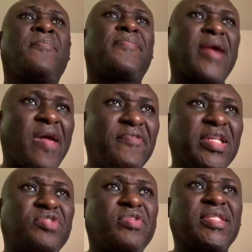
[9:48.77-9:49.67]

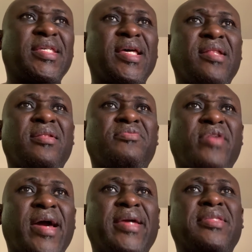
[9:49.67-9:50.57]
private resale
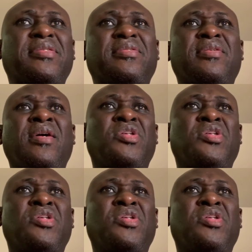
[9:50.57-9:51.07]
rights,